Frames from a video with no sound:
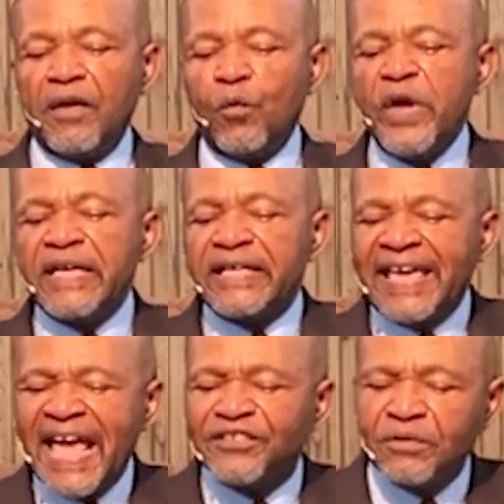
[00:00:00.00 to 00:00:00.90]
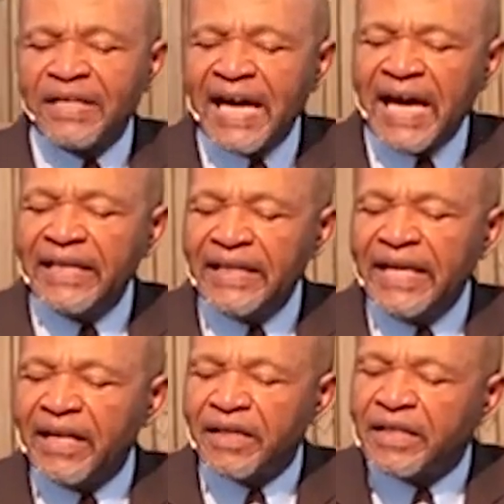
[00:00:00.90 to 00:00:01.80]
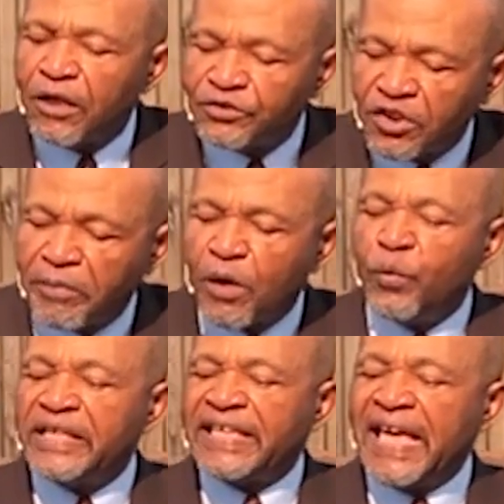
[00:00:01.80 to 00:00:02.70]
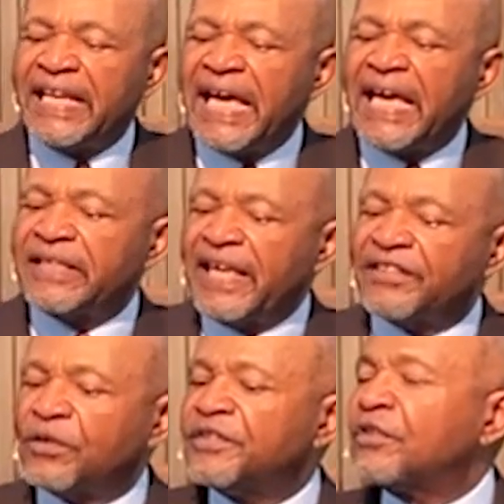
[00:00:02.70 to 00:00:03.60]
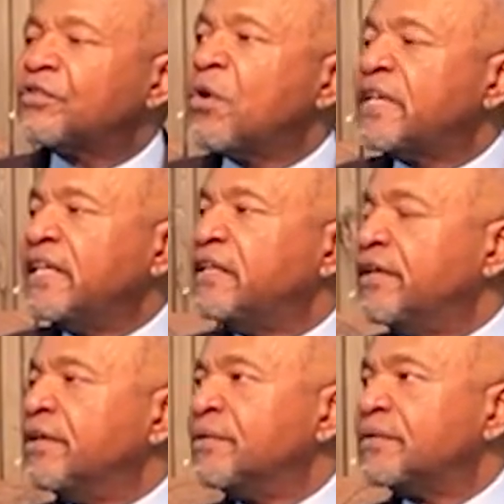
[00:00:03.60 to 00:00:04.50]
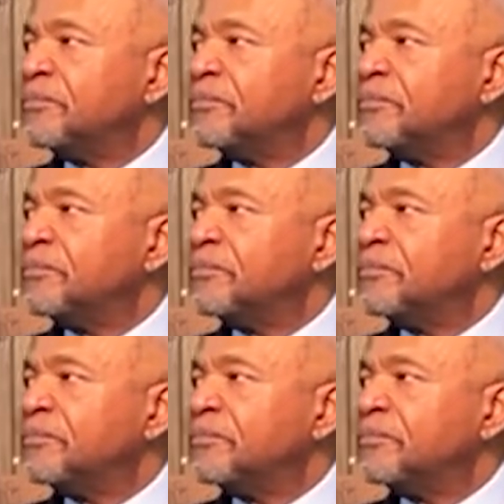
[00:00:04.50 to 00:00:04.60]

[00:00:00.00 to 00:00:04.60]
We can cancel God in our culture, but we cannot cancel his authority in the earth.